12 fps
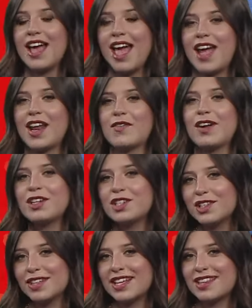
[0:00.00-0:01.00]
and
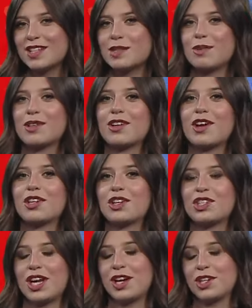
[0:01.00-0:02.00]
eventually this will start to
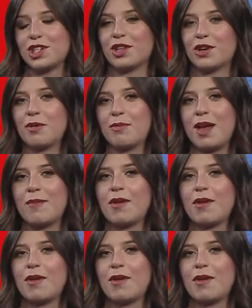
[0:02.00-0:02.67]
change a little bit,